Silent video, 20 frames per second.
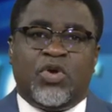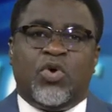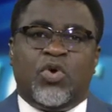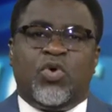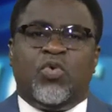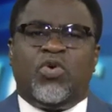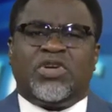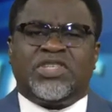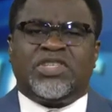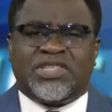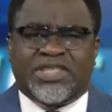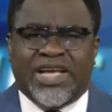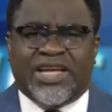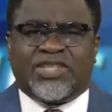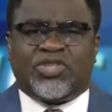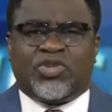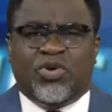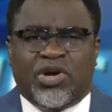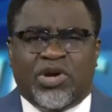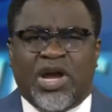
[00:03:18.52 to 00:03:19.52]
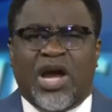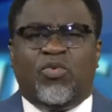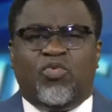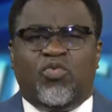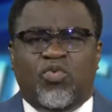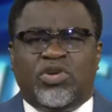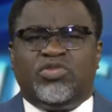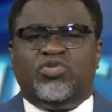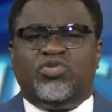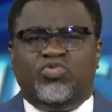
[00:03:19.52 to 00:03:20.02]
What sector
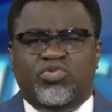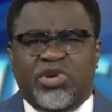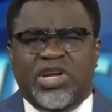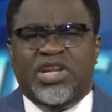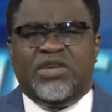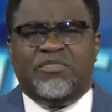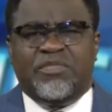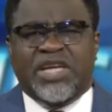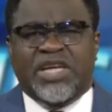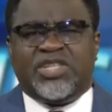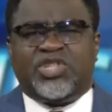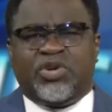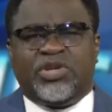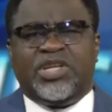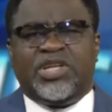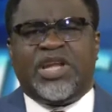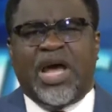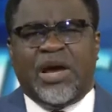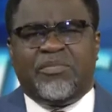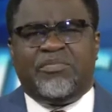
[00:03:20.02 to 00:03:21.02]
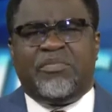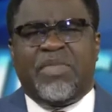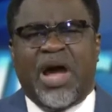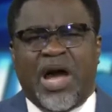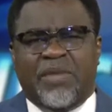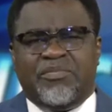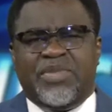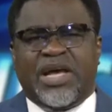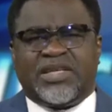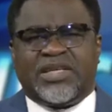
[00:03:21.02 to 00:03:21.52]
can one really mention in
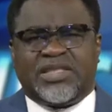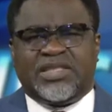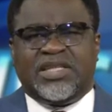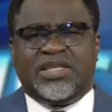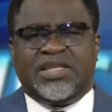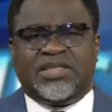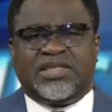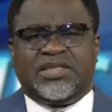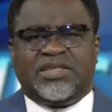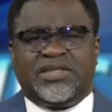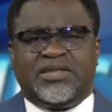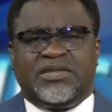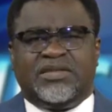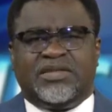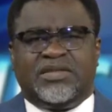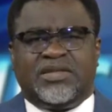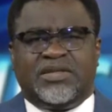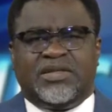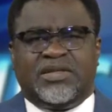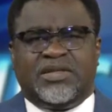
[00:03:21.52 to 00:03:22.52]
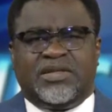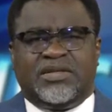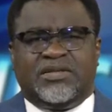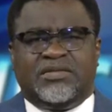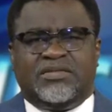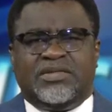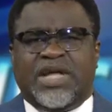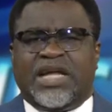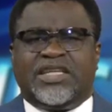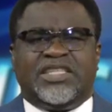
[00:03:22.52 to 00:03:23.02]
Abia State
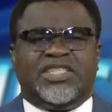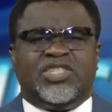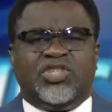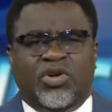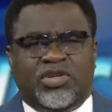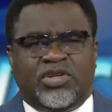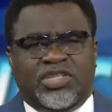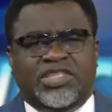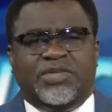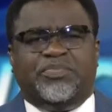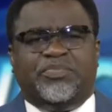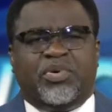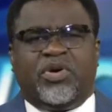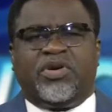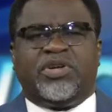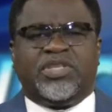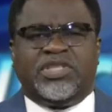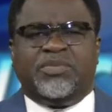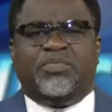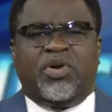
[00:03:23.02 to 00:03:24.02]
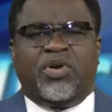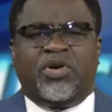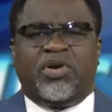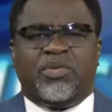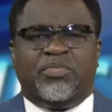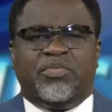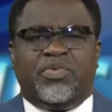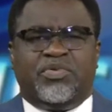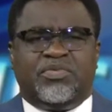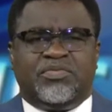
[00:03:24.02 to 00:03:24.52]
that is not
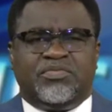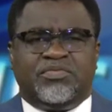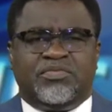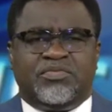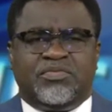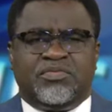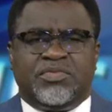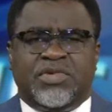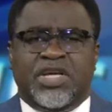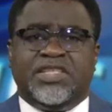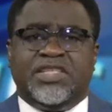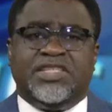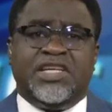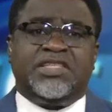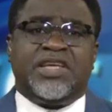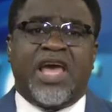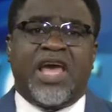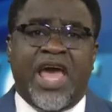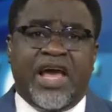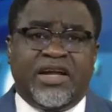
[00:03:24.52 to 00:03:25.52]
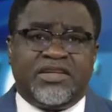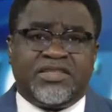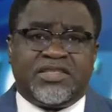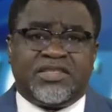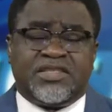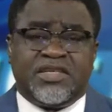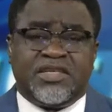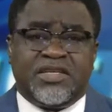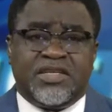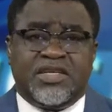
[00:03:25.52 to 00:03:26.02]
deplorable? Is it
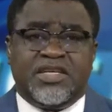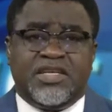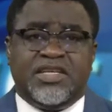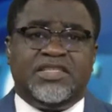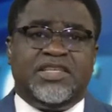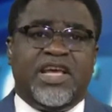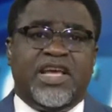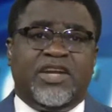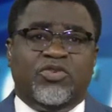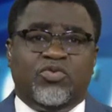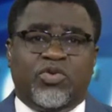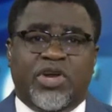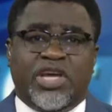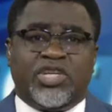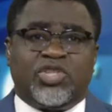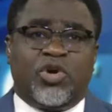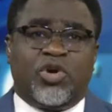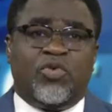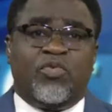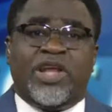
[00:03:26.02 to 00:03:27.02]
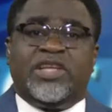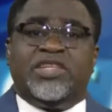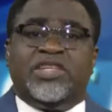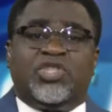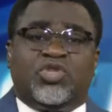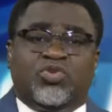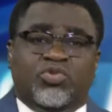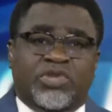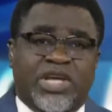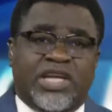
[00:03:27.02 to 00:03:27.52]
health? Is it education, where the
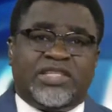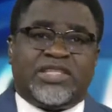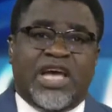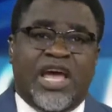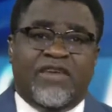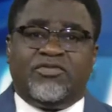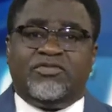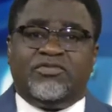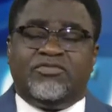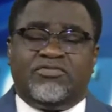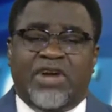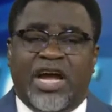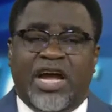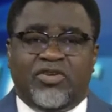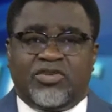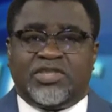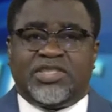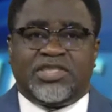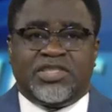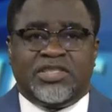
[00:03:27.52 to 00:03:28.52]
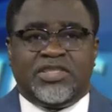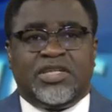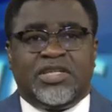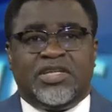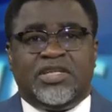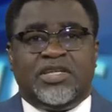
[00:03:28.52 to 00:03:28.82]
students are even rioting